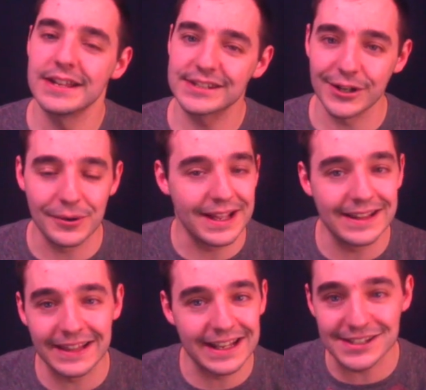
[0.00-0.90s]
So,
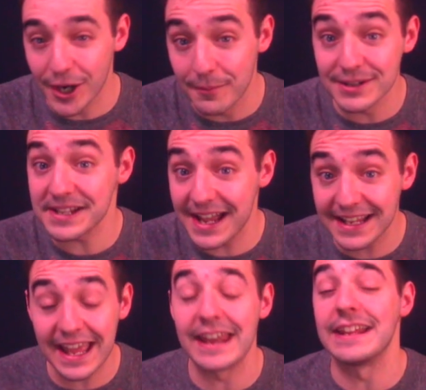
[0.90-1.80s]
like, it's almost,
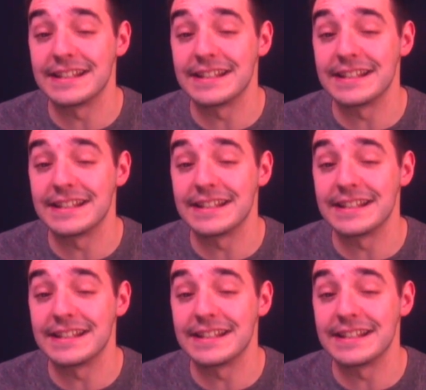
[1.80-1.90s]
again,